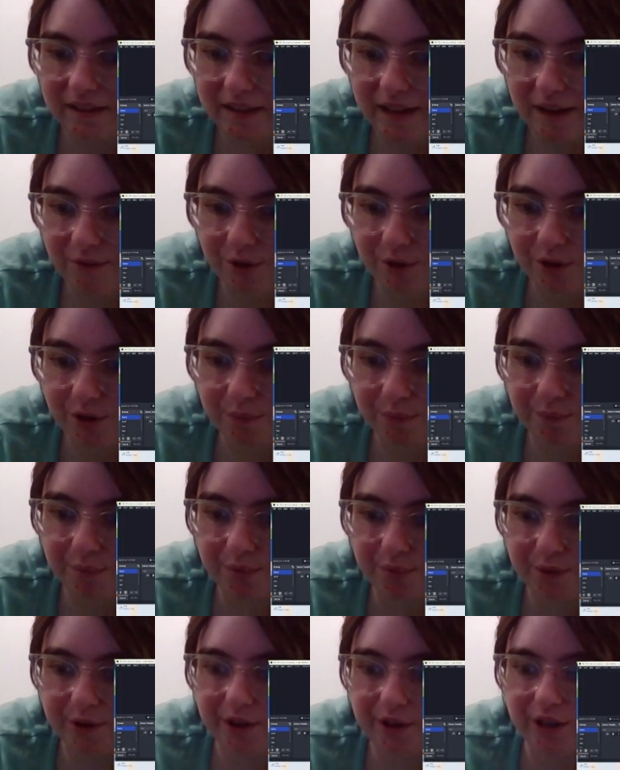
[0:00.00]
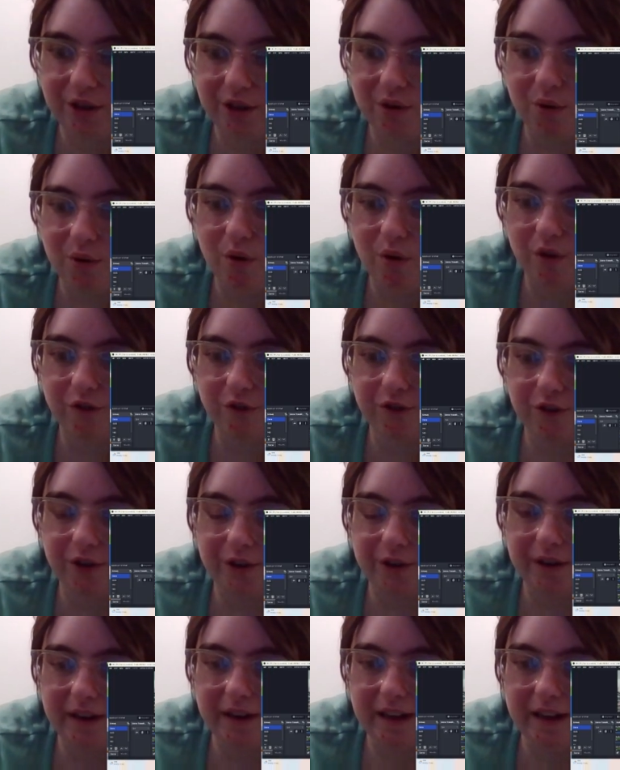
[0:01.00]
that was pretty cool
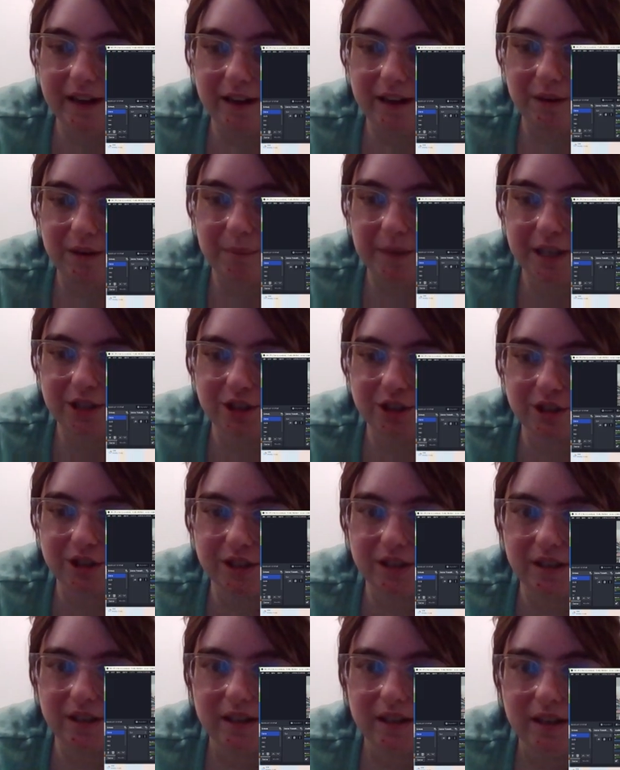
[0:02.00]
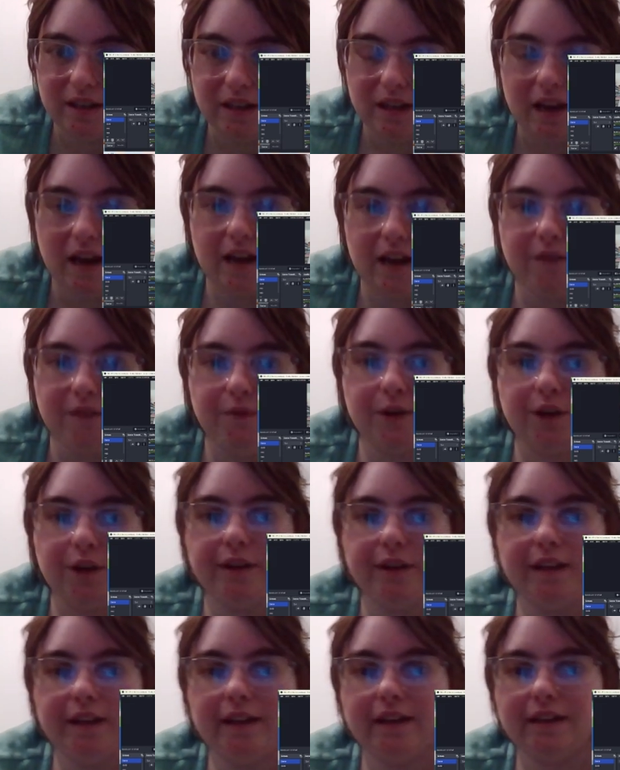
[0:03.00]
for an animation. I
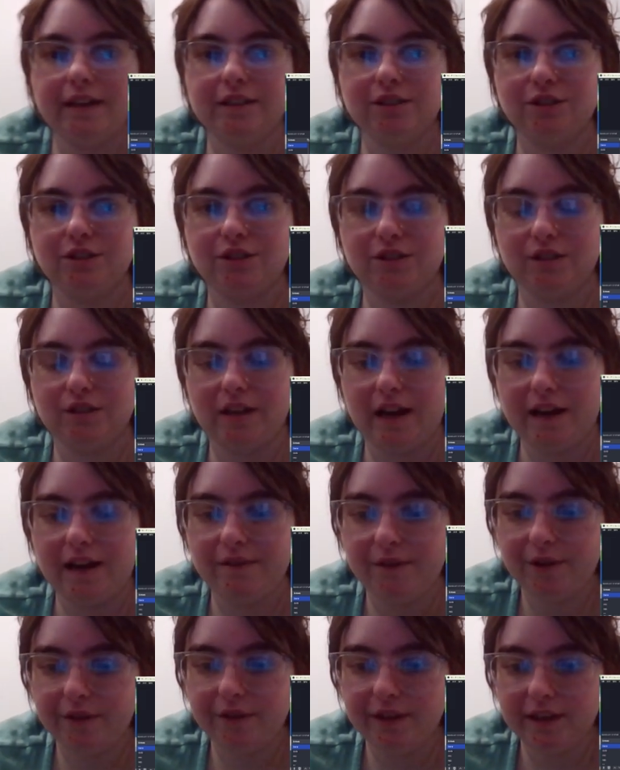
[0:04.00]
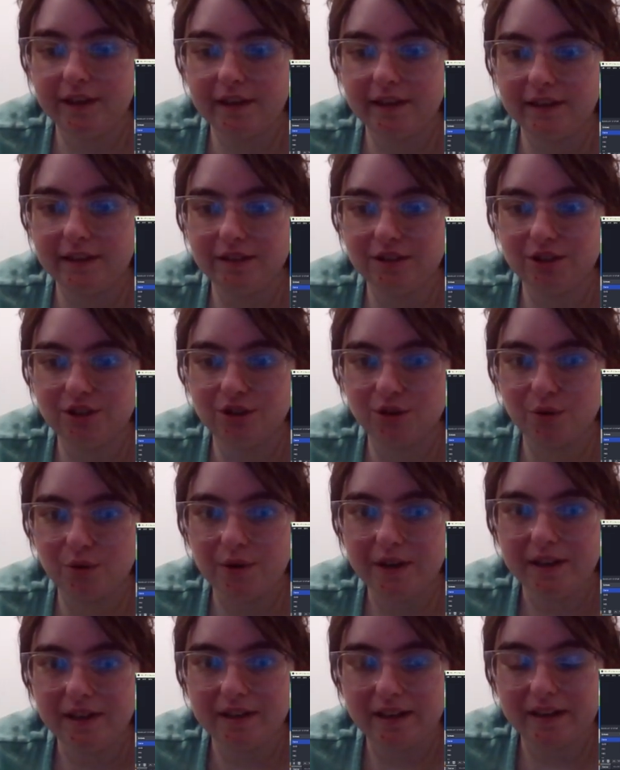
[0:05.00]
really and I really
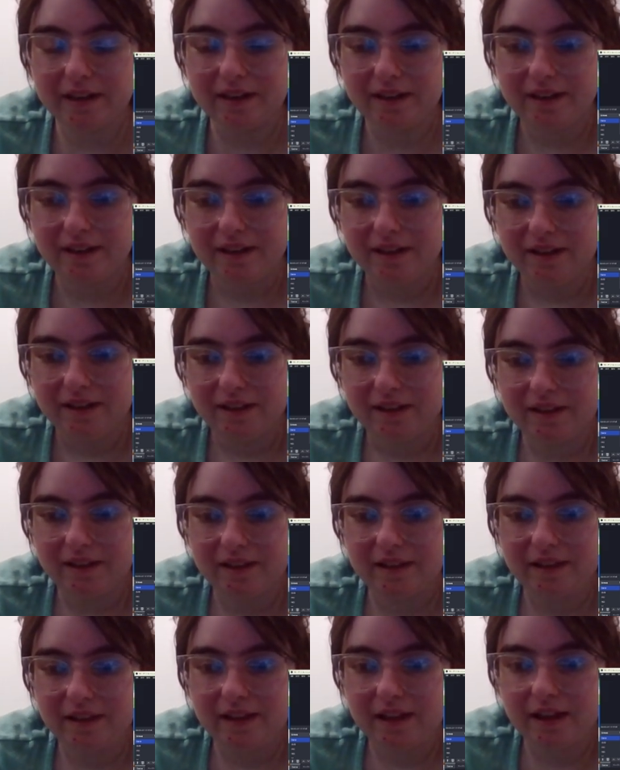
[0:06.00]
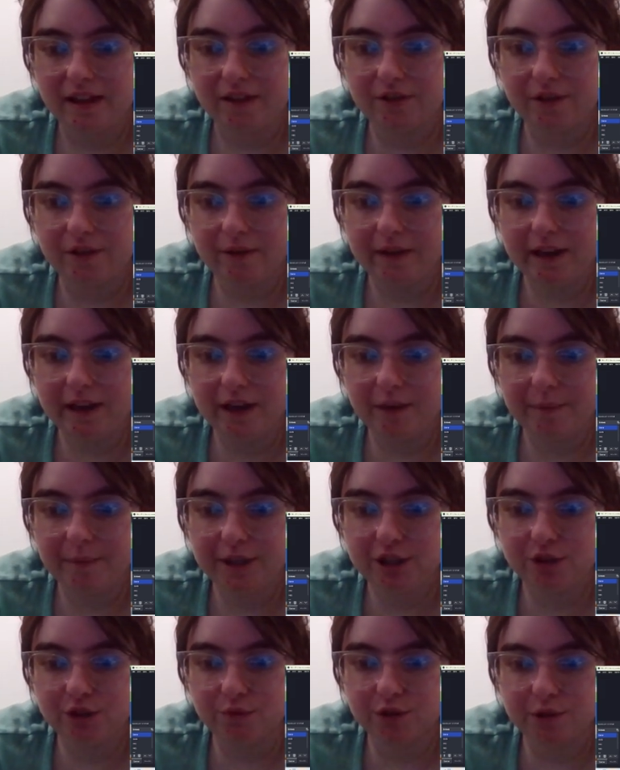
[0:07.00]
enjoyed it. The
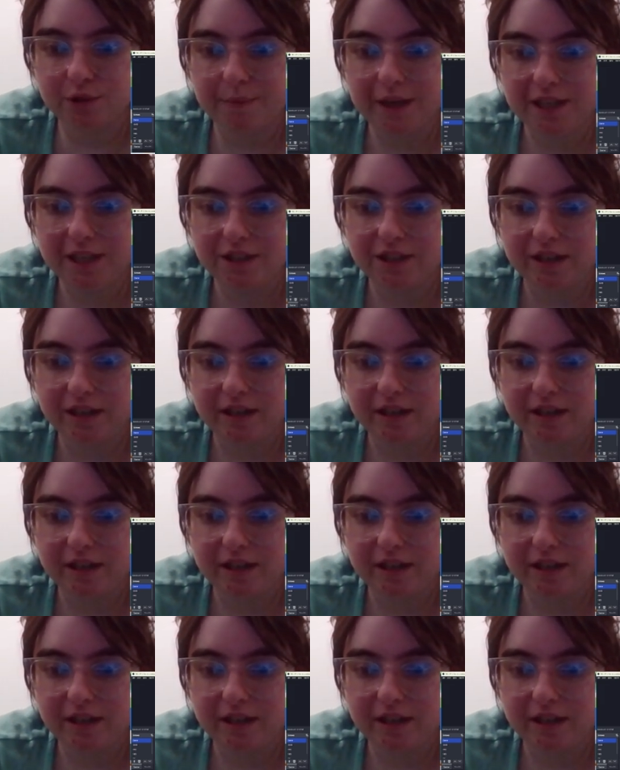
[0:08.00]
animation was amazing.